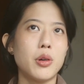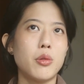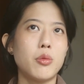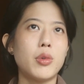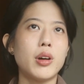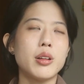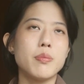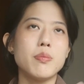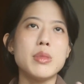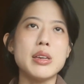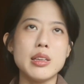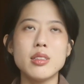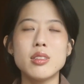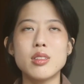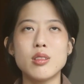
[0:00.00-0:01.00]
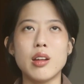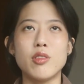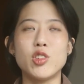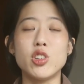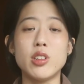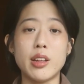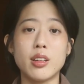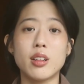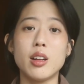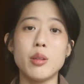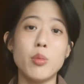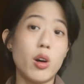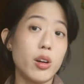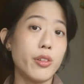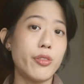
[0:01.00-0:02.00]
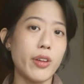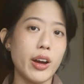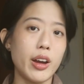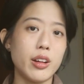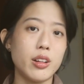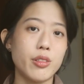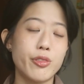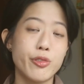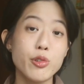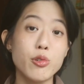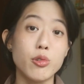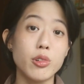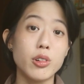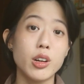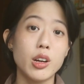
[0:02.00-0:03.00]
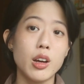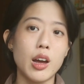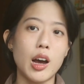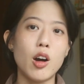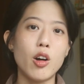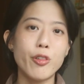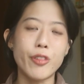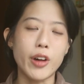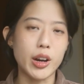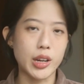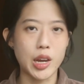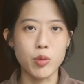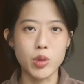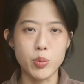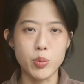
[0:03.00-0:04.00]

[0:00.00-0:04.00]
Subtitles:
what it means to have genetically modified food. How far can we